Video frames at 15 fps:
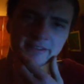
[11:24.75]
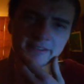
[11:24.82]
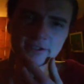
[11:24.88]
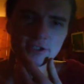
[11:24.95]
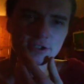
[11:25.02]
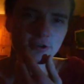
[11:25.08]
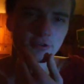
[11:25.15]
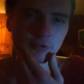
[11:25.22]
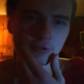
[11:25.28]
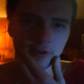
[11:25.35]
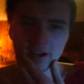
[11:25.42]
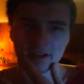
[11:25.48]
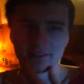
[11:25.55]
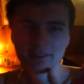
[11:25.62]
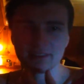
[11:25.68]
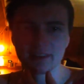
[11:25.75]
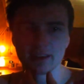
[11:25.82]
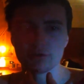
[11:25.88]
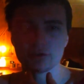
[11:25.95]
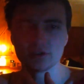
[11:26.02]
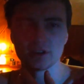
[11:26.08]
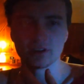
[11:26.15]
TV show Friends,
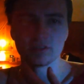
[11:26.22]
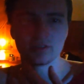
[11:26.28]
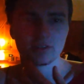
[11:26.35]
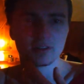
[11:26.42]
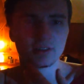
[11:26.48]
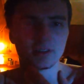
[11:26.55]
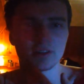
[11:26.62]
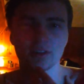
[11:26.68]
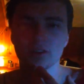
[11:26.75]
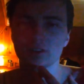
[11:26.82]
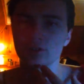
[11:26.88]
they would just